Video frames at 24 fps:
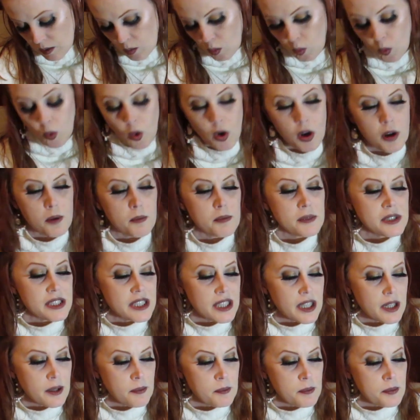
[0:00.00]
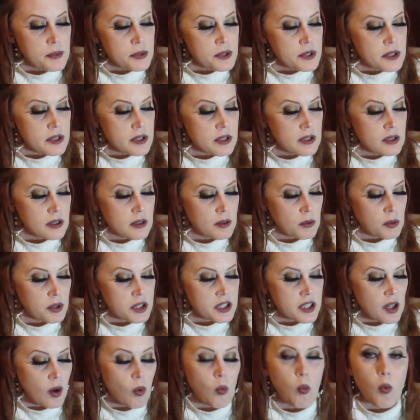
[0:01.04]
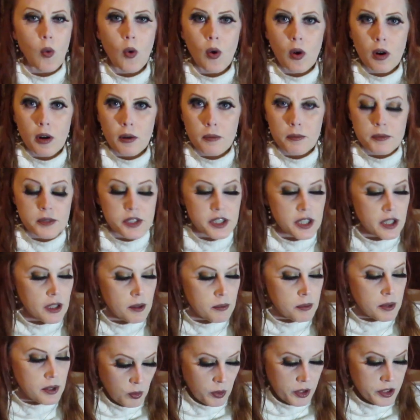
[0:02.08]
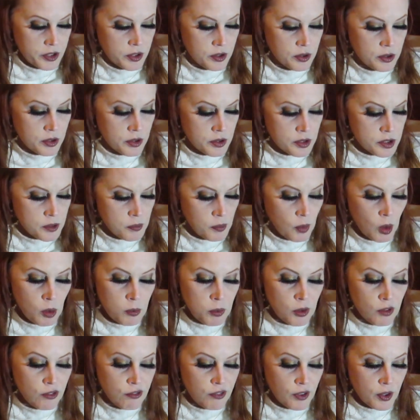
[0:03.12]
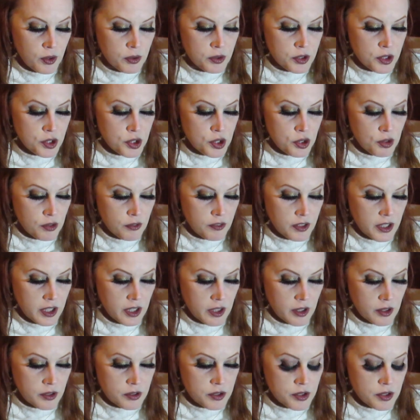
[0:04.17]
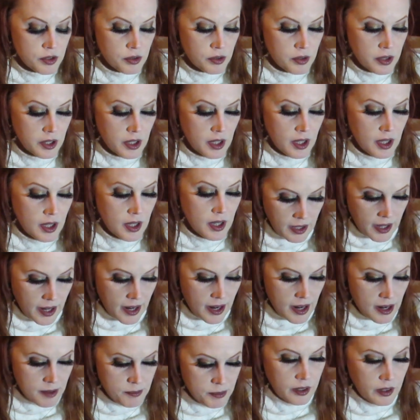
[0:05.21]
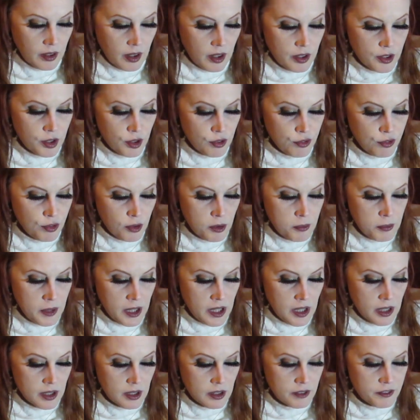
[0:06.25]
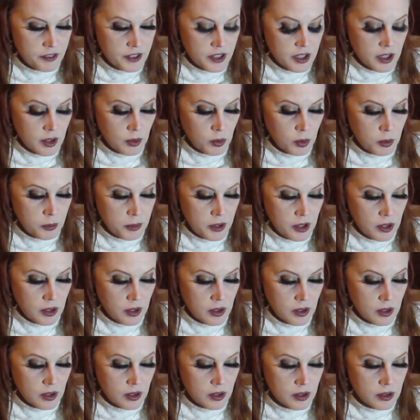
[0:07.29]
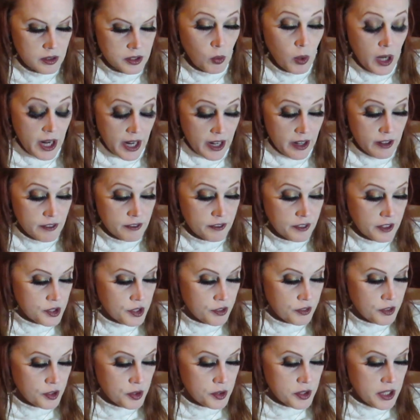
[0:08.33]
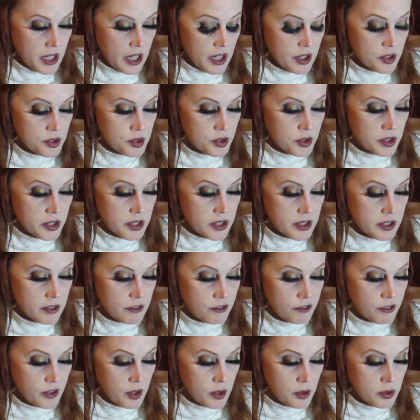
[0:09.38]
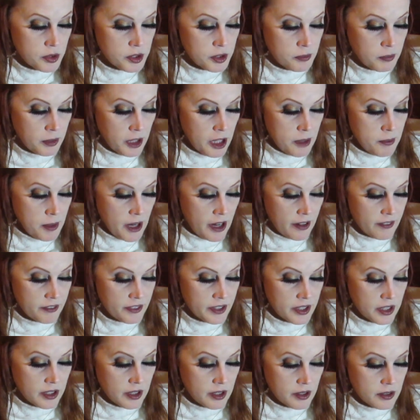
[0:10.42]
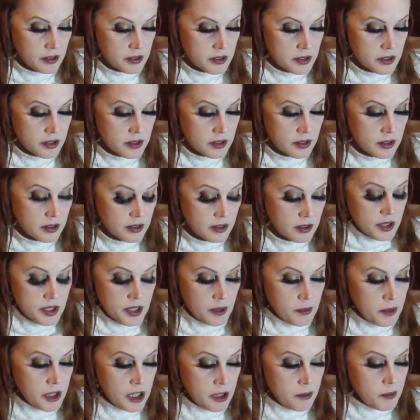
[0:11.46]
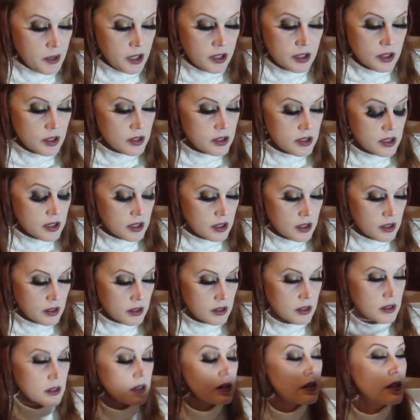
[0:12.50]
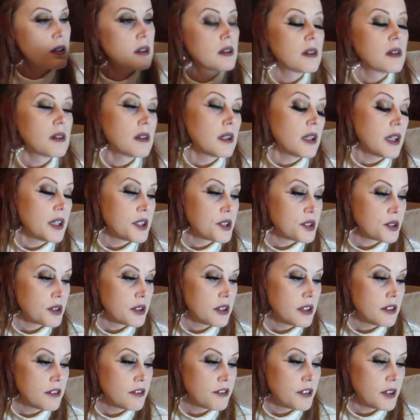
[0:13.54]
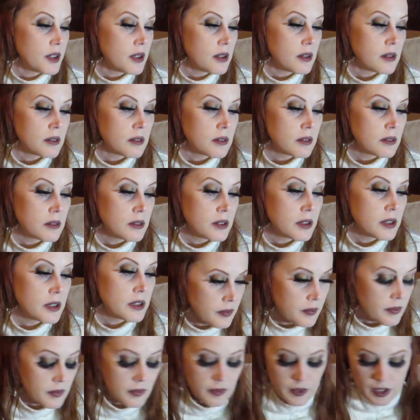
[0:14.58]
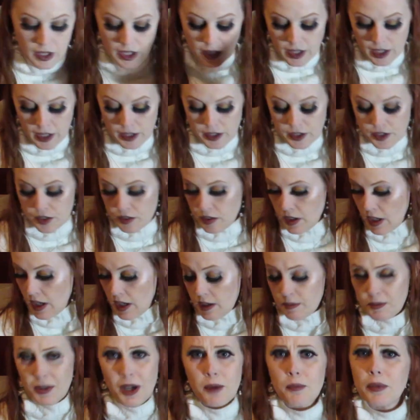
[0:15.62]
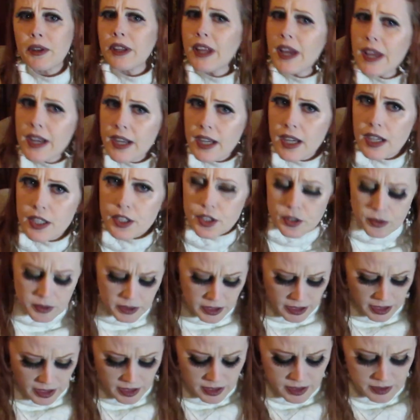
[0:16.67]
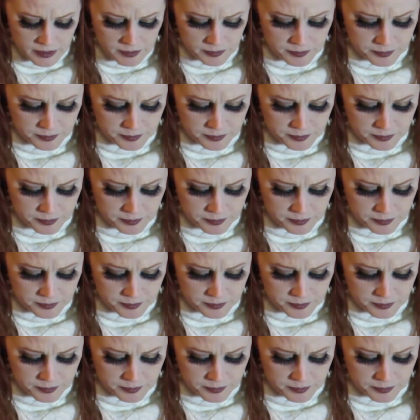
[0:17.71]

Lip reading: Warm tips? What's a warm tip? When you use mobile phone to shoot videos through the app, the audio format of video will be WAV. So if you use Android phone to play back videos, something about using your Android phone and how to do that. I'm not planning on doing that.